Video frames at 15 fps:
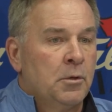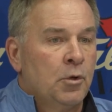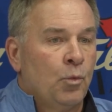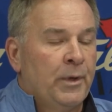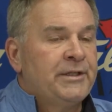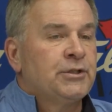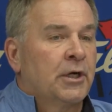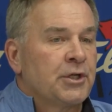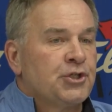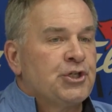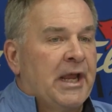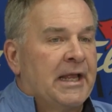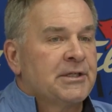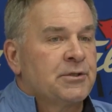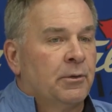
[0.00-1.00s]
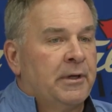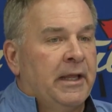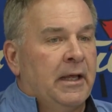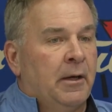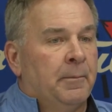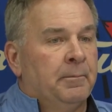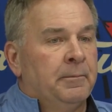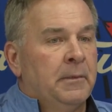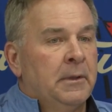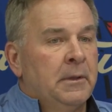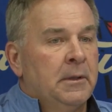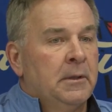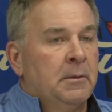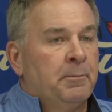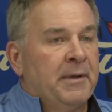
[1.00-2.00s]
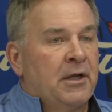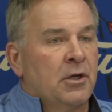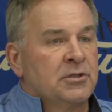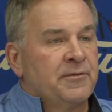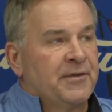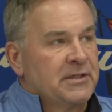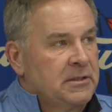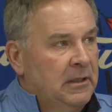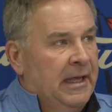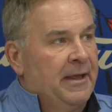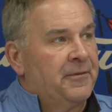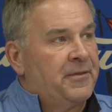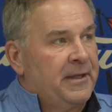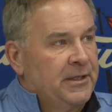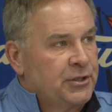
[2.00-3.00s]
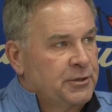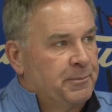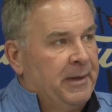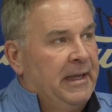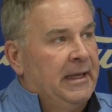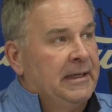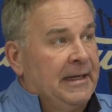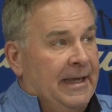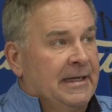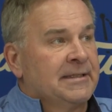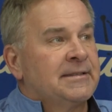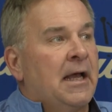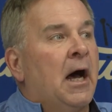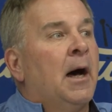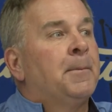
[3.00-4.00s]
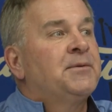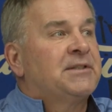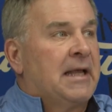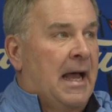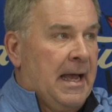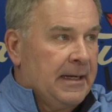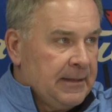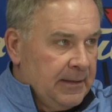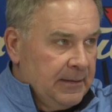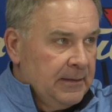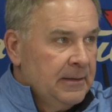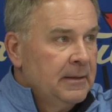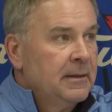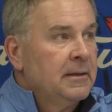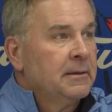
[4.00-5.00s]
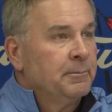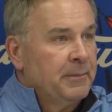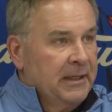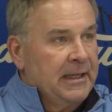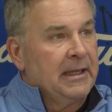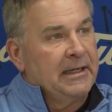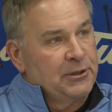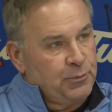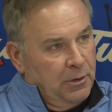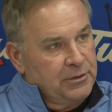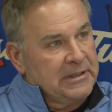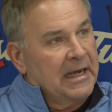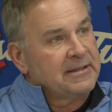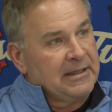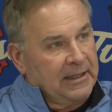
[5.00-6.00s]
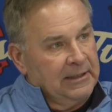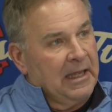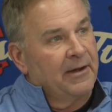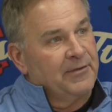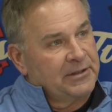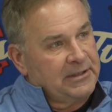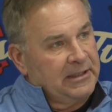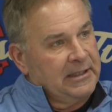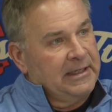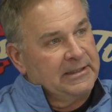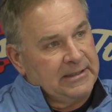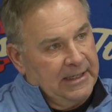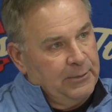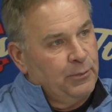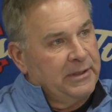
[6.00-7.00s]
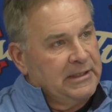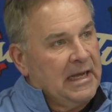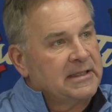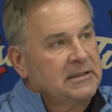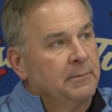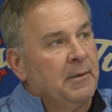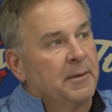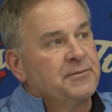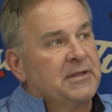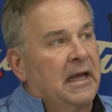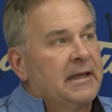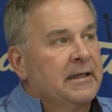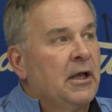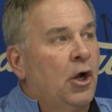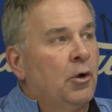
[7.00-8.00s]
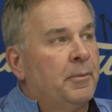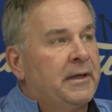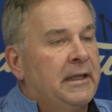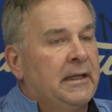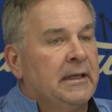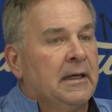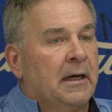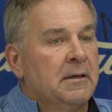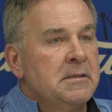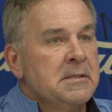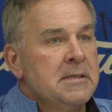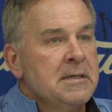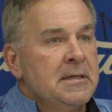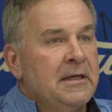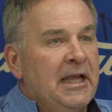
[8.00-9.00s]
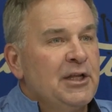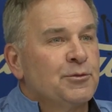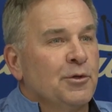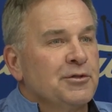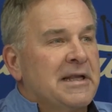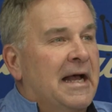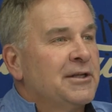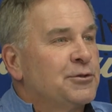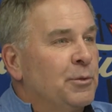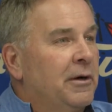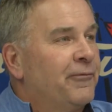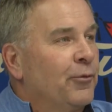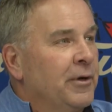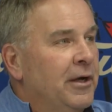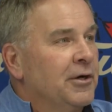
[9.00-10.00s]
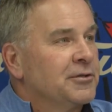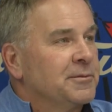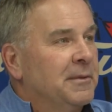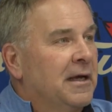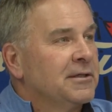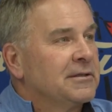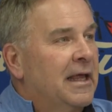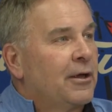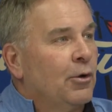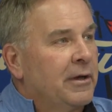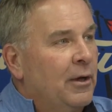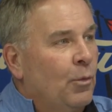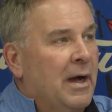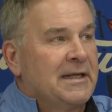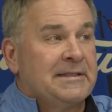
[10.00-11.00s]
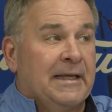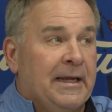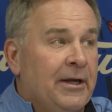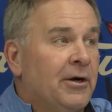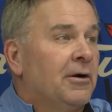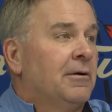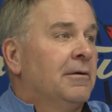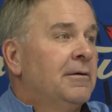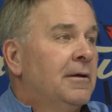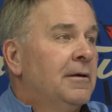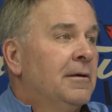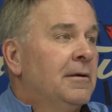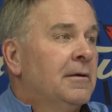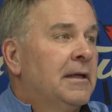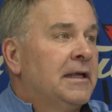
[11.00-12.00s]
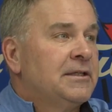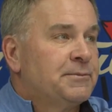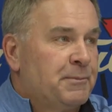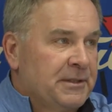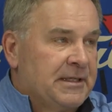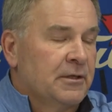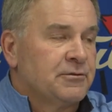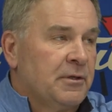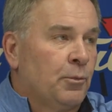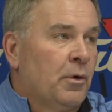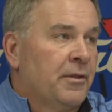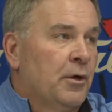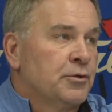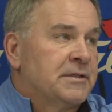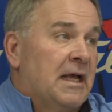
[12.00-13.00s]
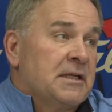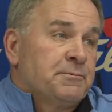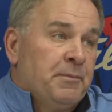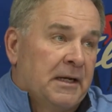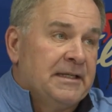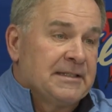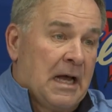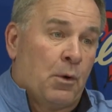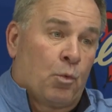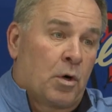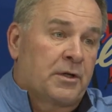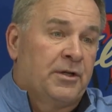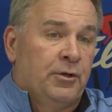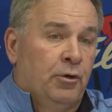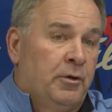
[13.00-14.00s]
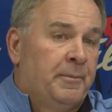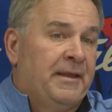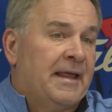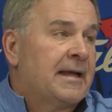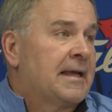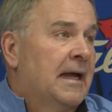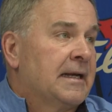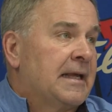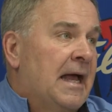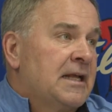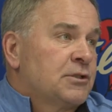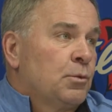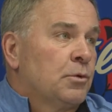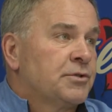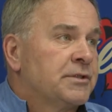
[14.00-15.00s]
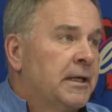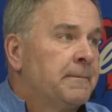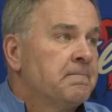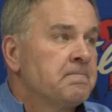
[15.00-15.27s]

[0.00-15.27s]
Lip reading: we took a chance on him because of his length, his speed, and his upside. But again, he's one of those guys, like a lot of us, we've got some upside to go. But he's one of those guys 3 or 4 years from now, he's like, okay, why is he here? And he's potentially one of those guys. But he's got work to do to be that kind of guy, so we'll see.